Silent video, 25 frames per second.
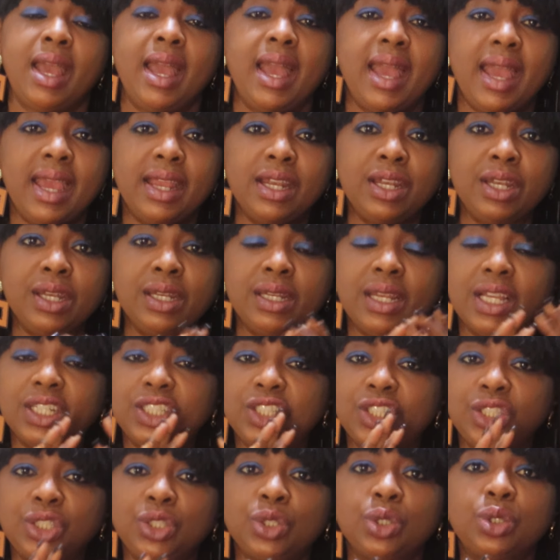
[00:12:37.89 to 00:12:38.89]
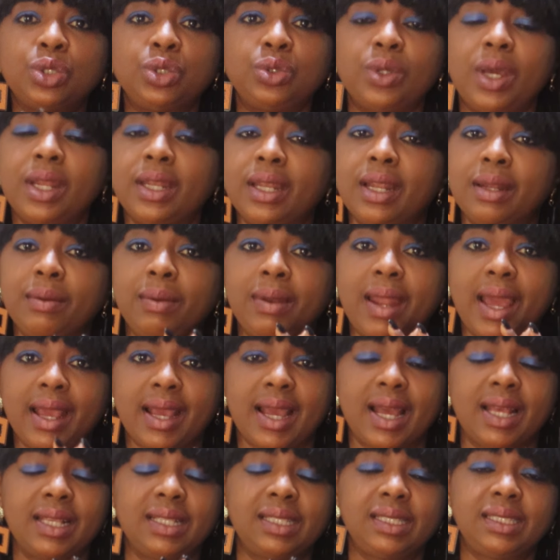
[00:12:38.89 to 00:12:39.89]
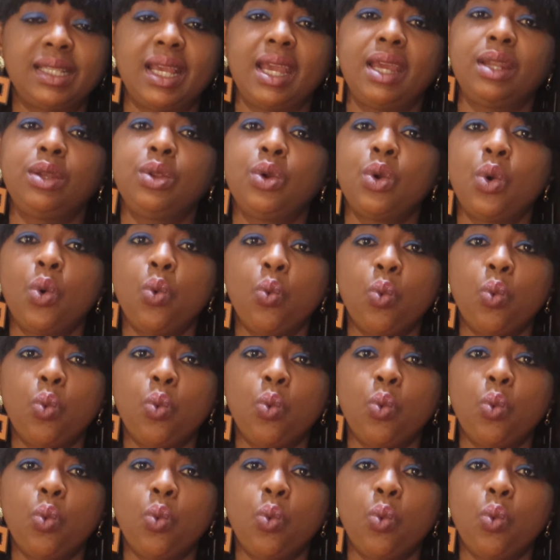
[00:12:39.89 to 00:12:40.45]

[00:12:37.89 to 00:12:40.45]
and the children, like I said,